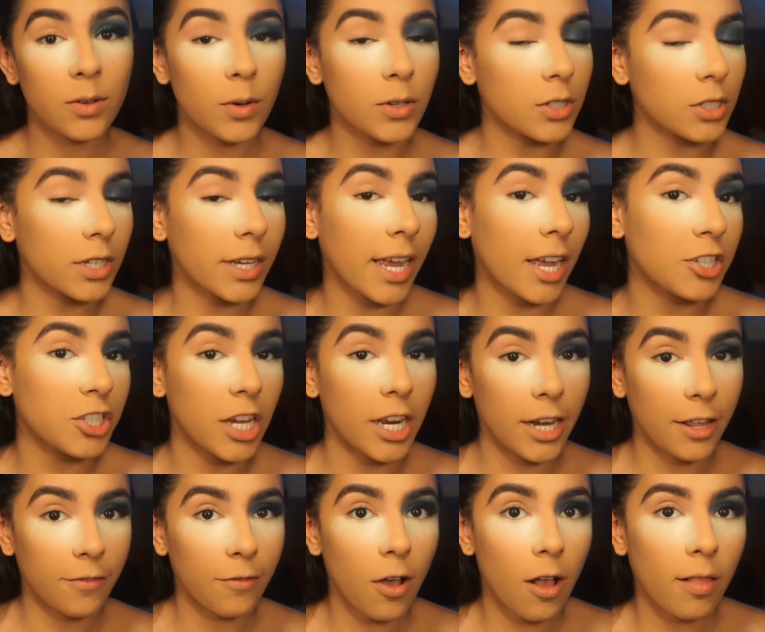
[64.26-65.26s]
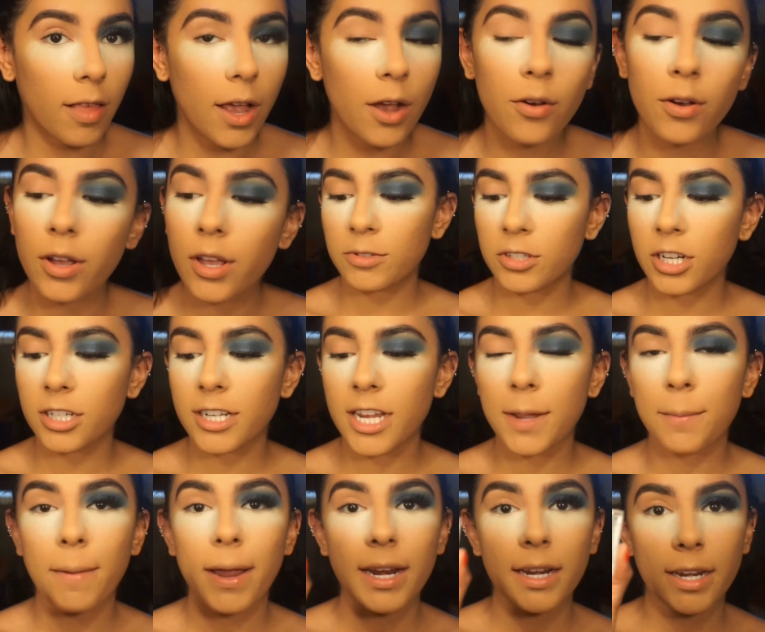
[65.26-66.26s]
going to catch any fallout. I'm just going to
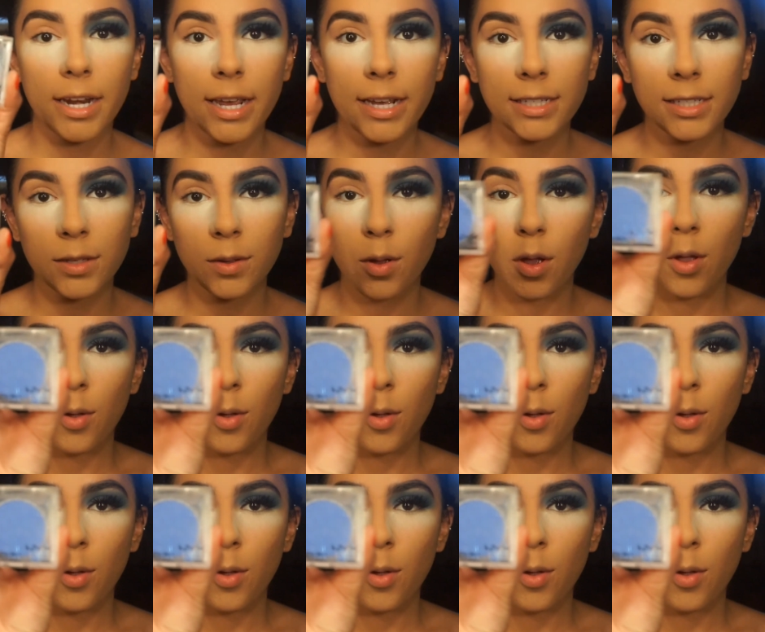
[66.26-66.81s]
take my NYX